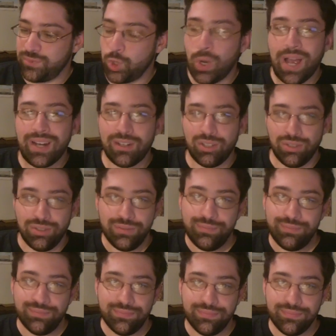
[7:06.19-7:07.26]
chronicle
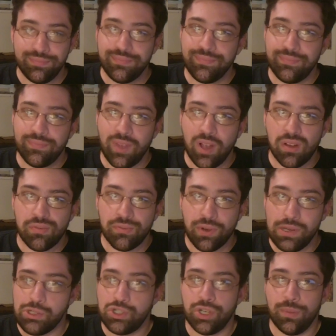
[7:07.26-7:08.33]
our
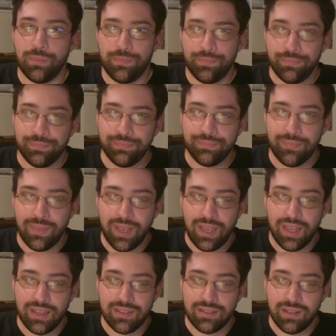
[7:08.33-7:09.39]
friendship
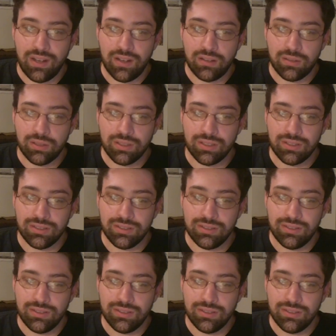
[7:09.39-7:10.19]
and our